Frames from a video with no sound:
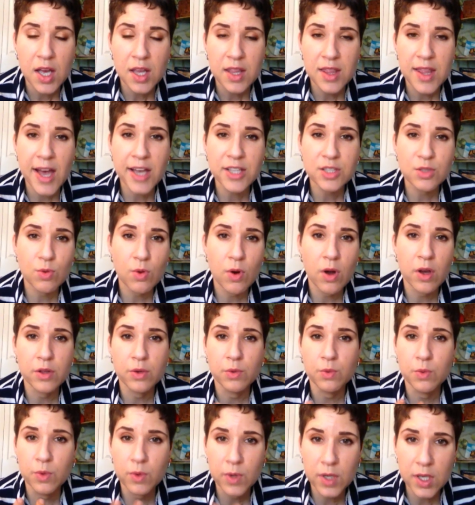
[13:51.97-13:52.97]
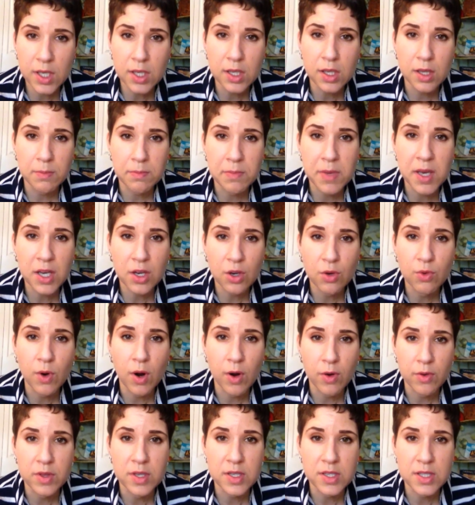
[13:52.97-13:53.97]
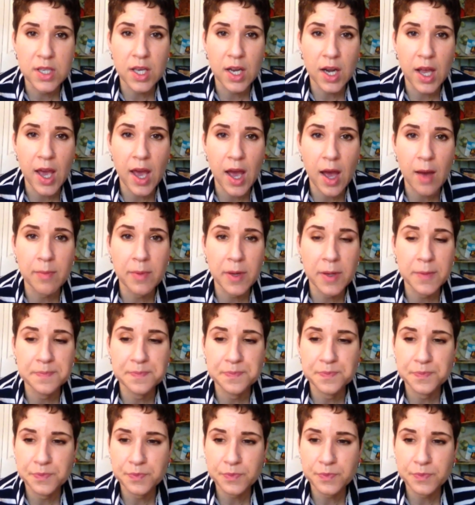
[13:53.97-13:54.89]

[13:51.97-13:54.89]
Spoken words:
That's where all the really big growth is going to happen.